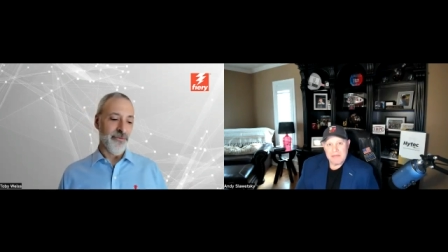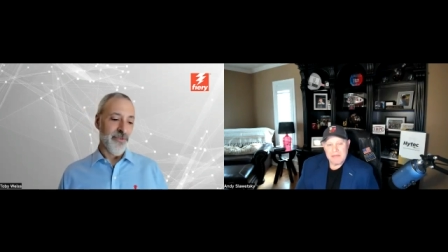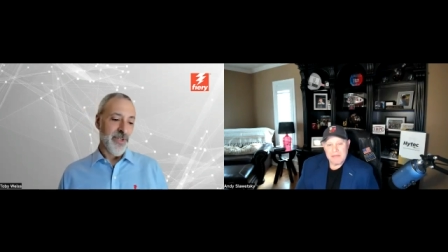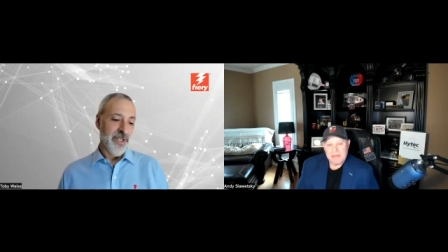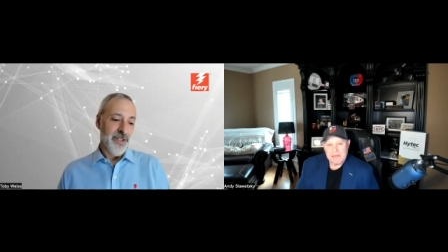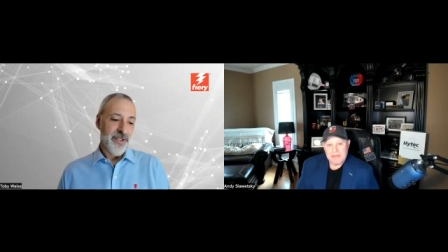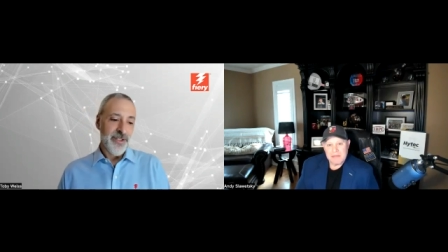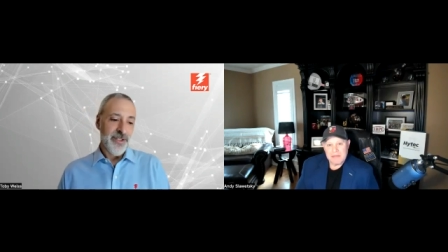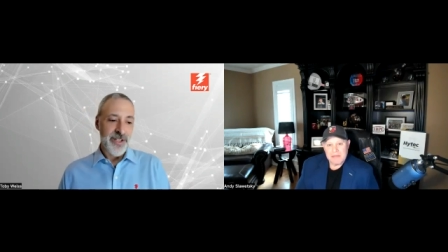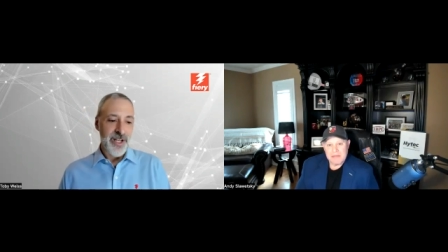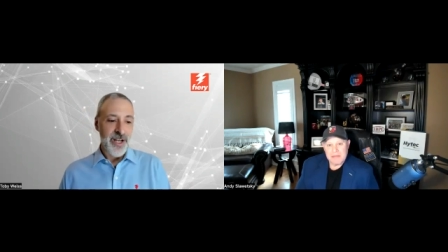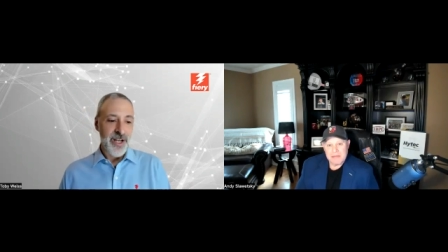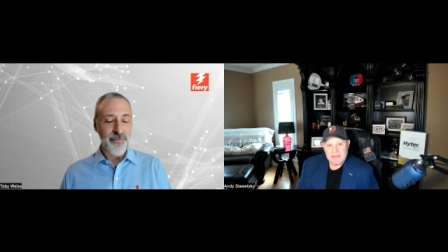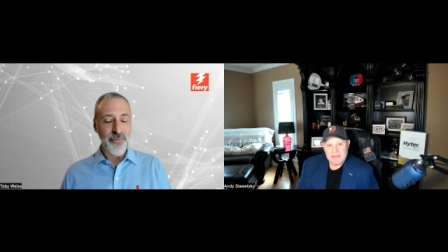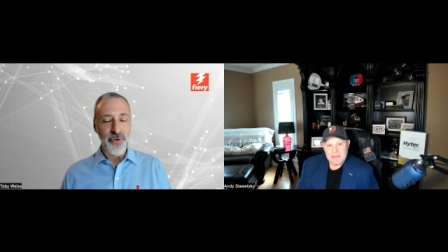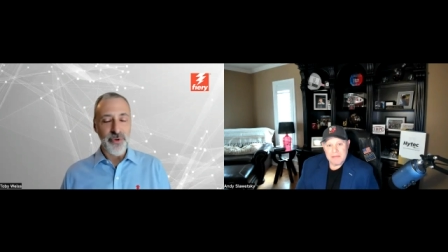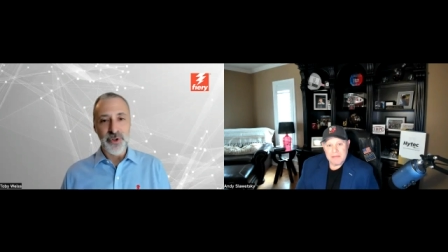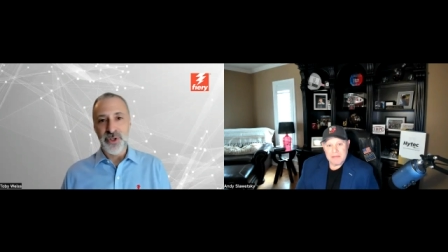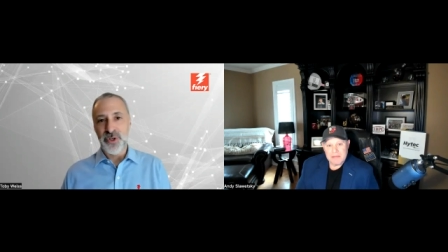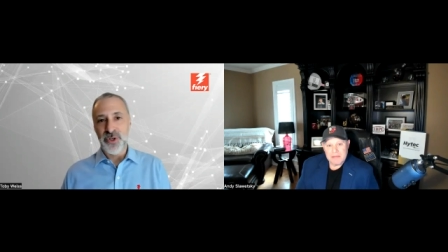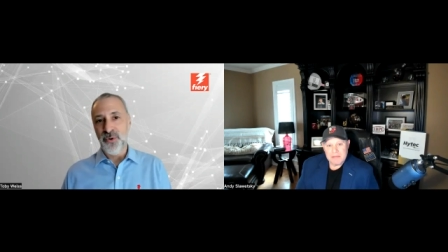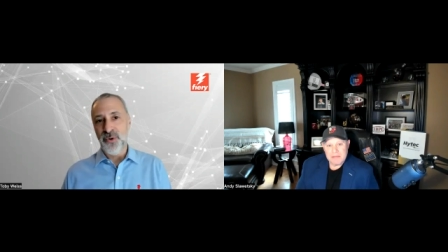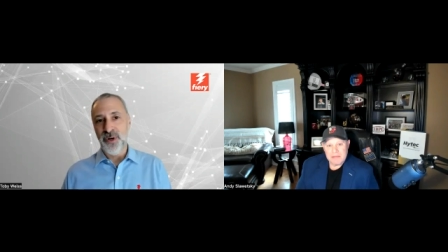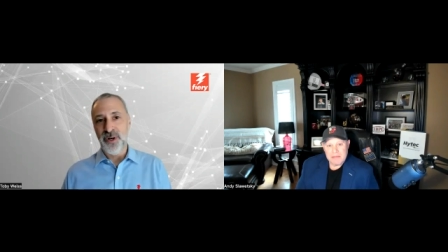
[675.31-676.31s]
real estate
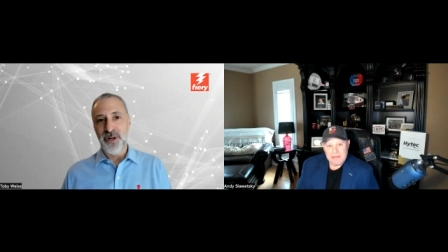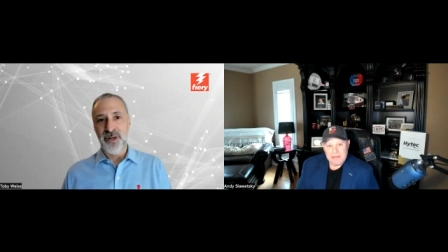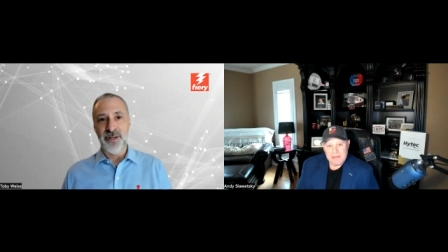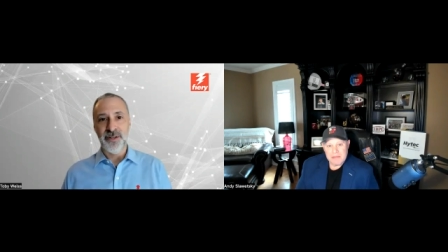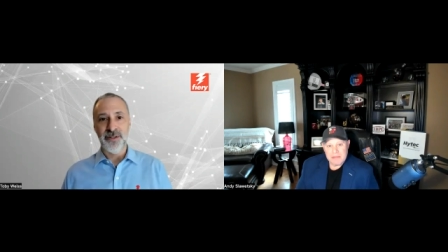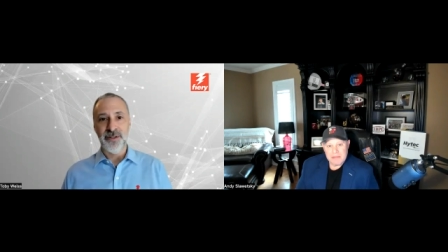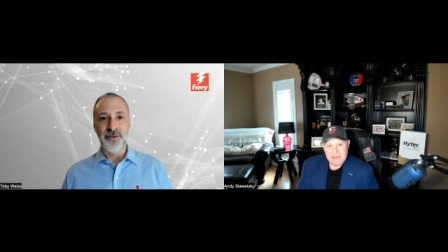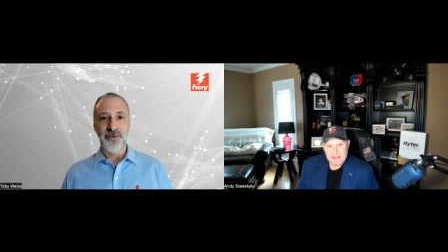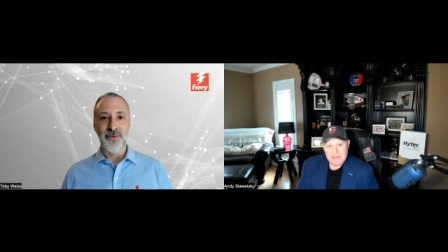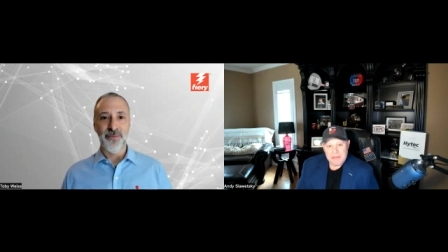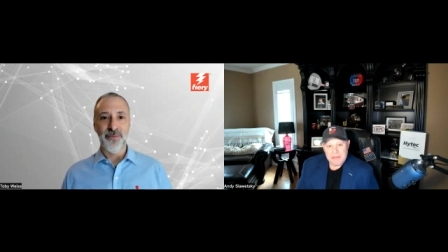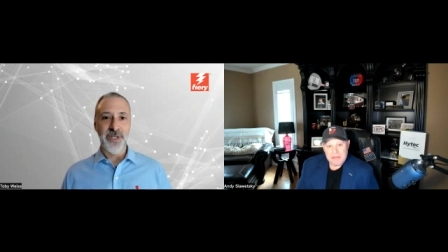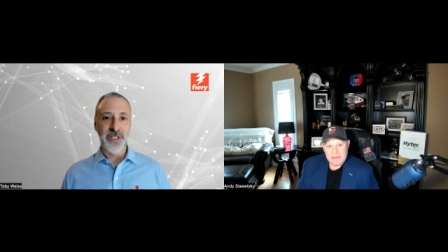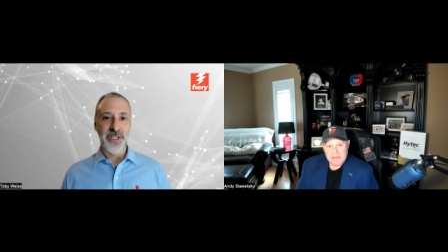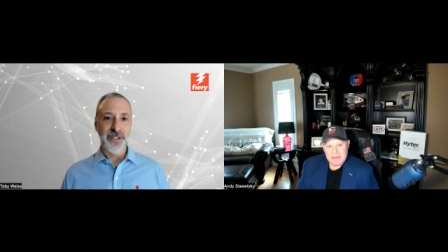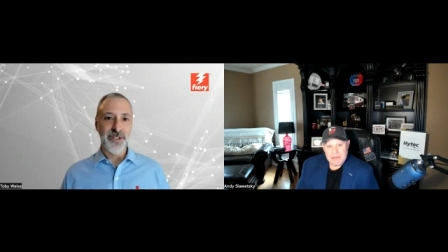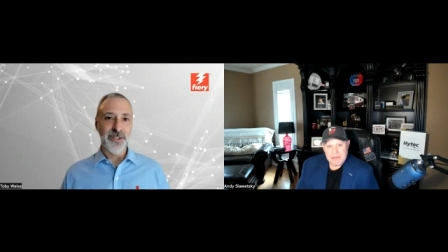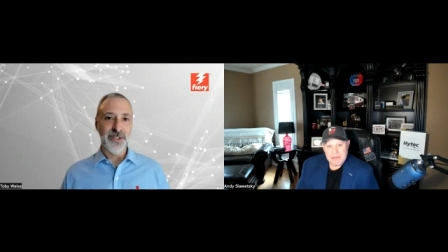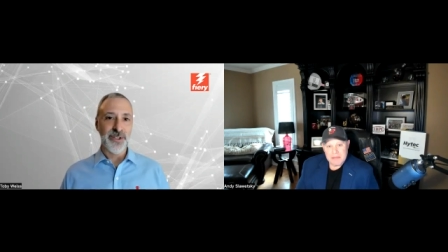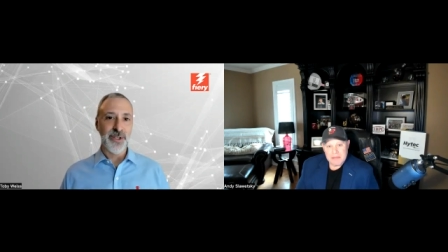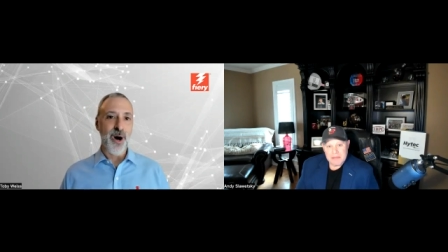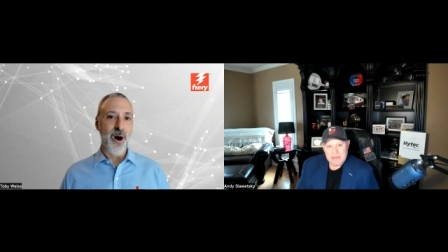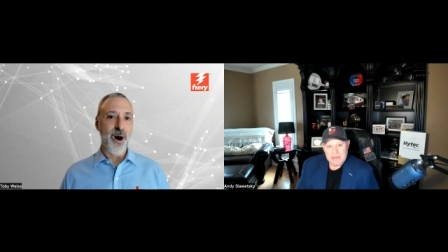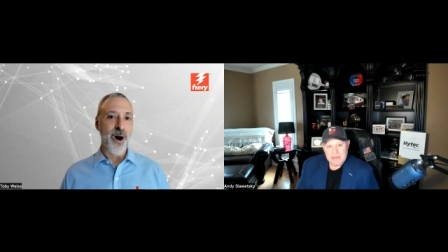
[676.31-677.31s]
brochures,
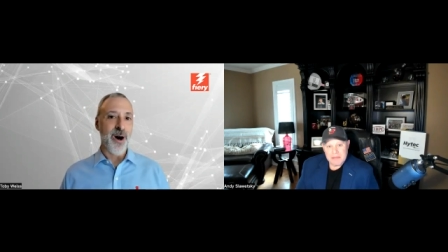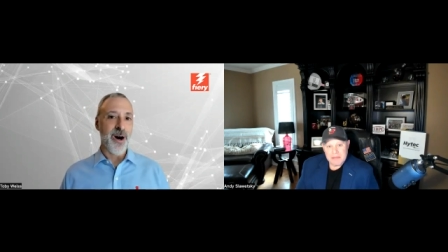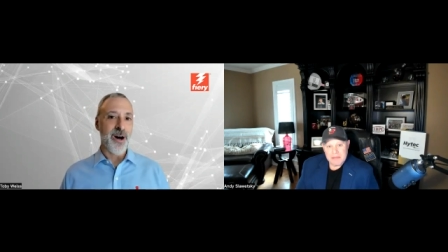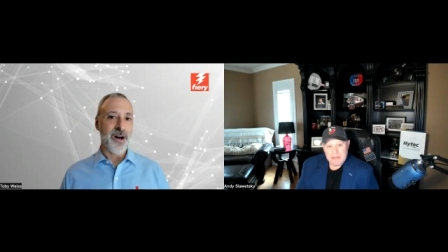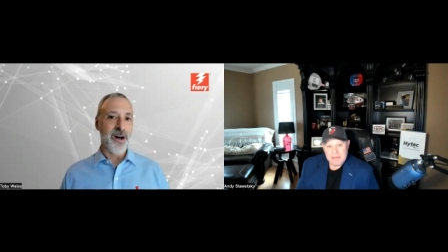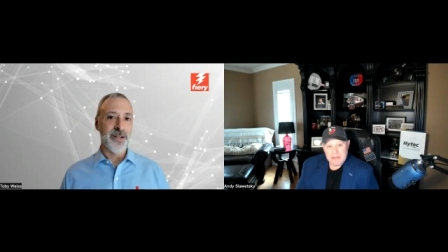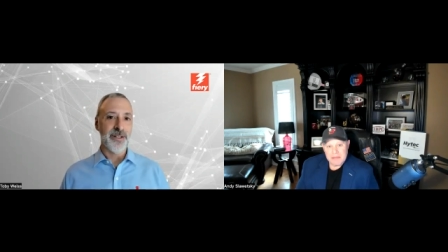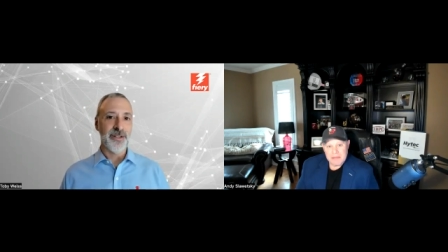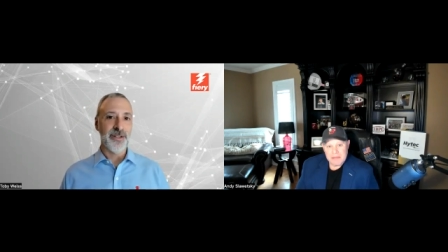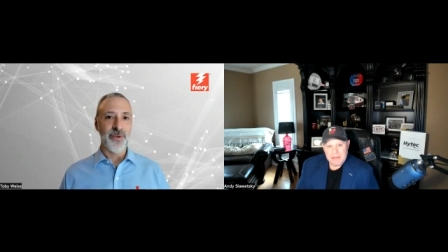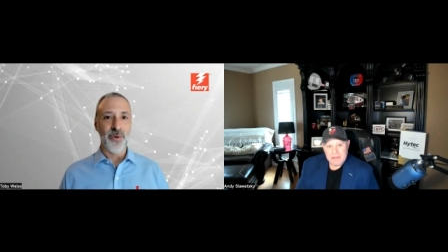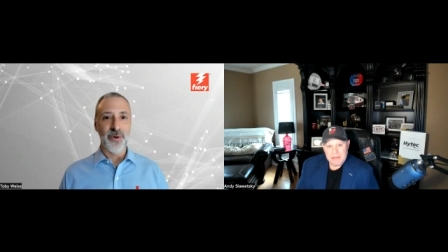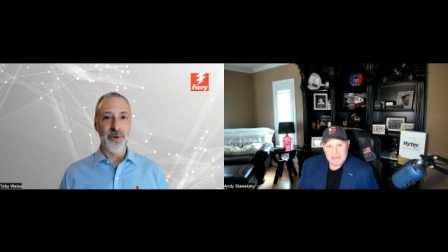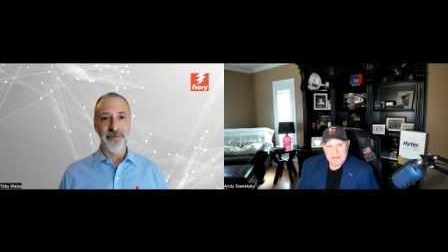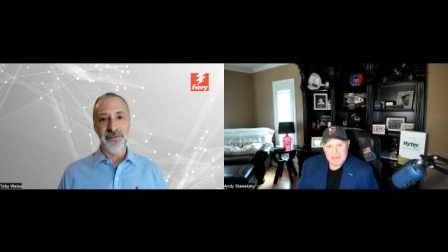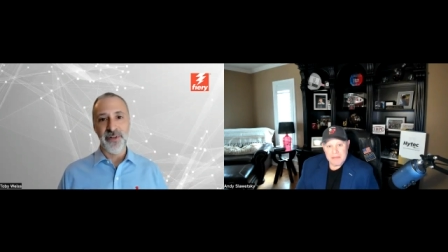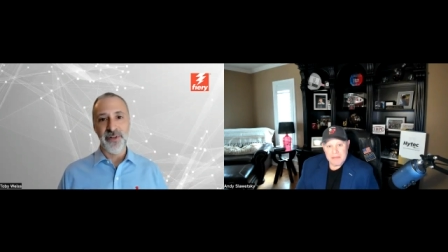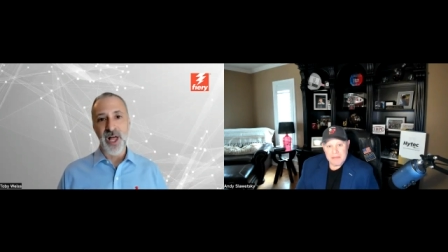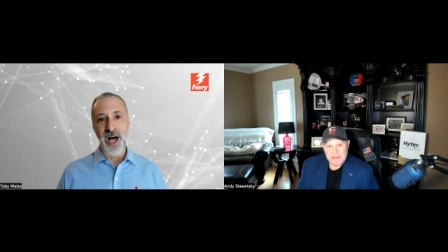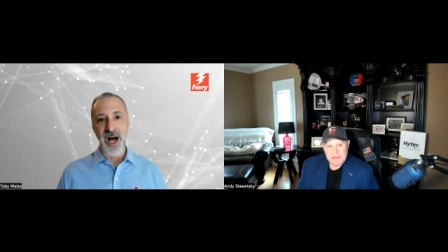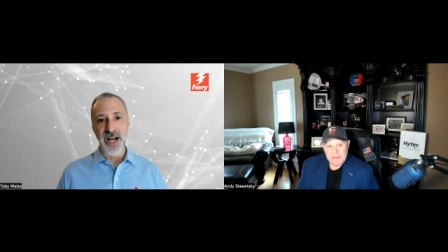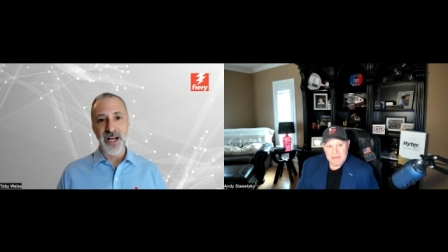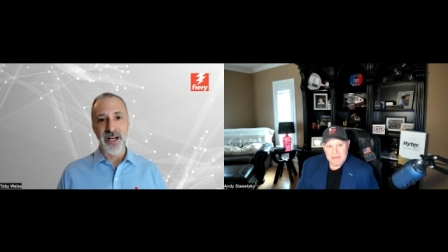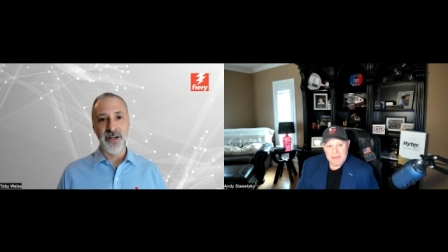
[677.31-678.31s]
business cards or
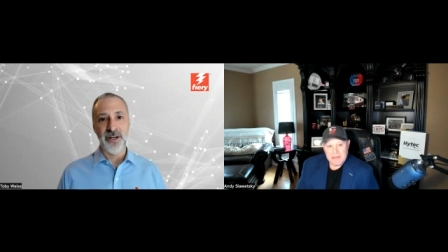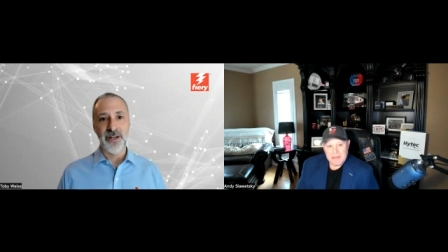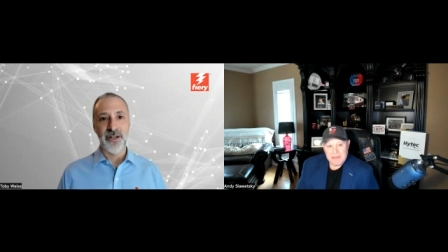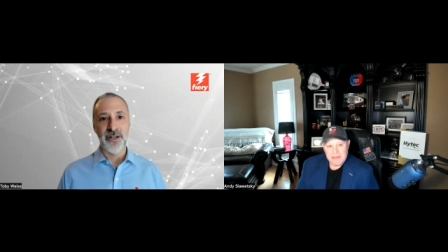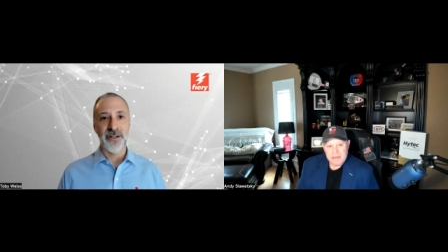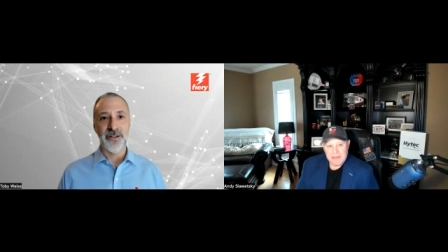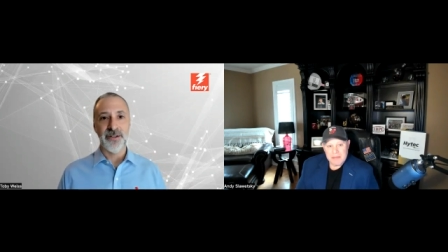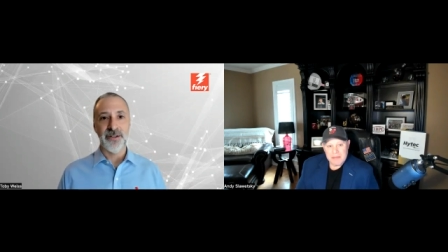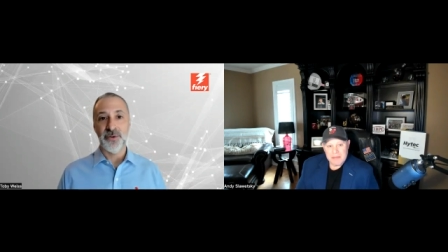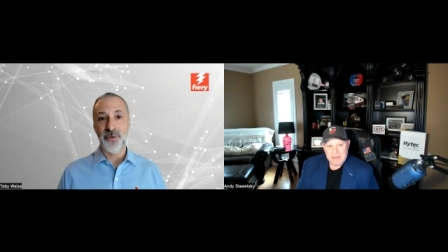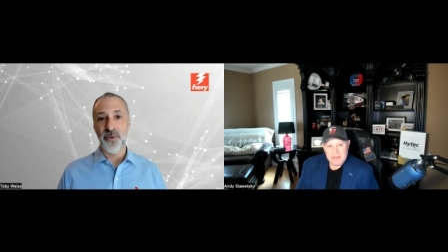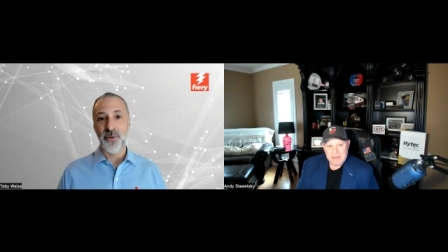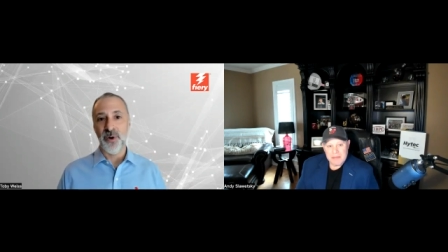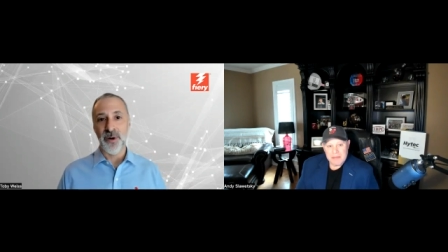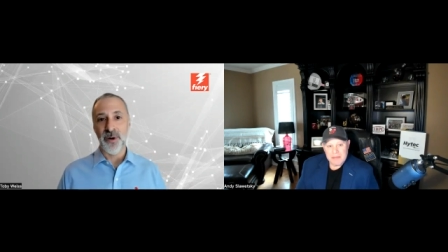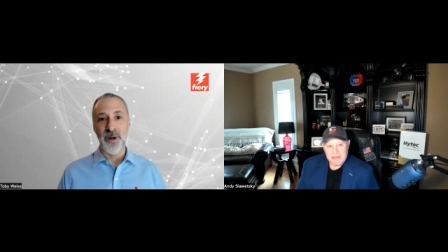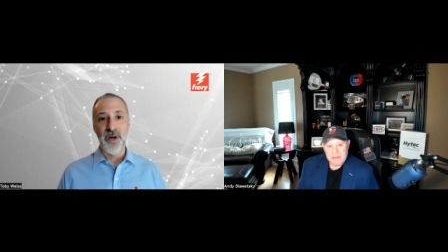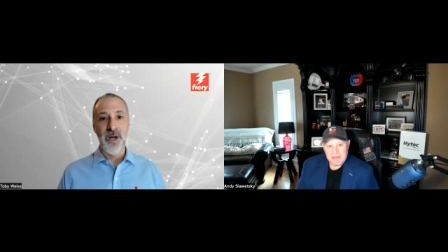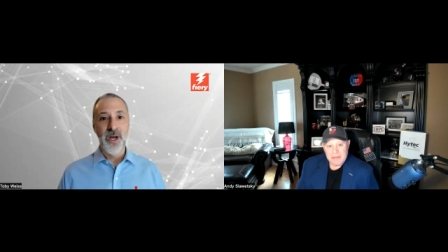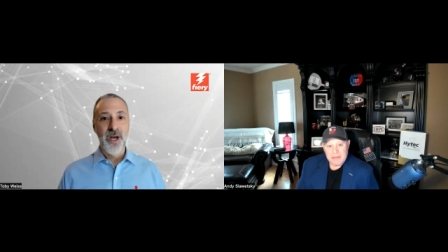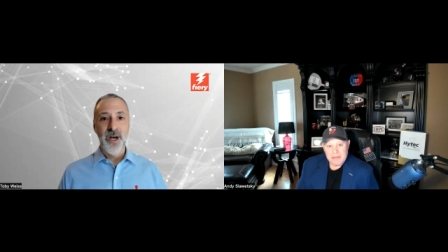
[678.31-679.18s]
flyers or,